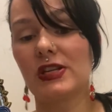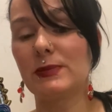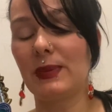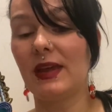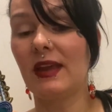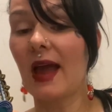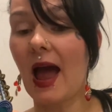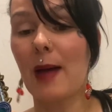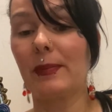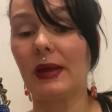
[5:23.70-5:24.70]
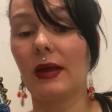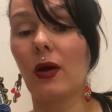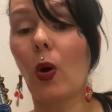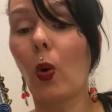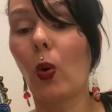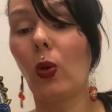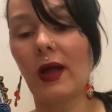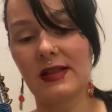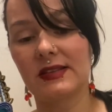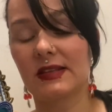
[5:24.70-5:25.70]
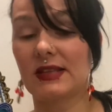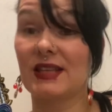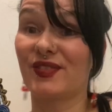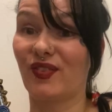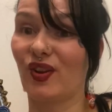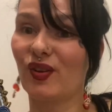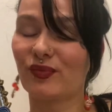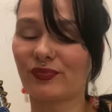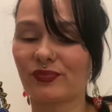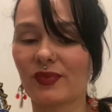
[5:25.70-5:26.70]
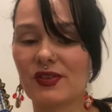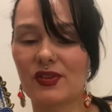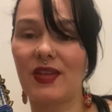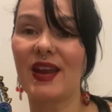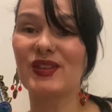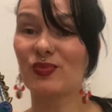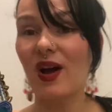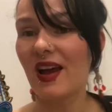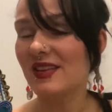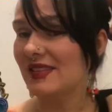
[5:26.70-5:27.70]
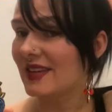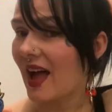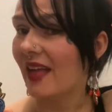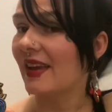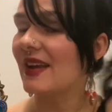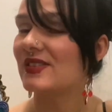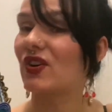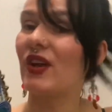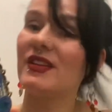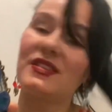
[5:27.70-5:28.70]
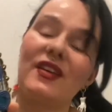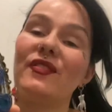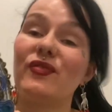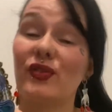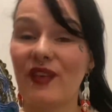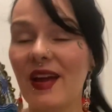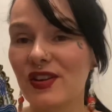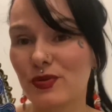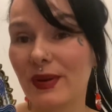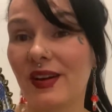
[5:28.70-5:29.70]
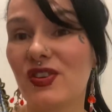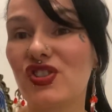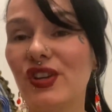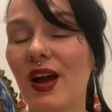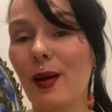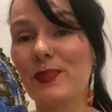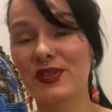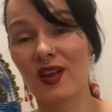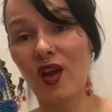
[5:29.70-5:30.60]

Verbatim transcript: is being happy, whole, and successful. So that is why I see Kali as the goddess of revenge because she helps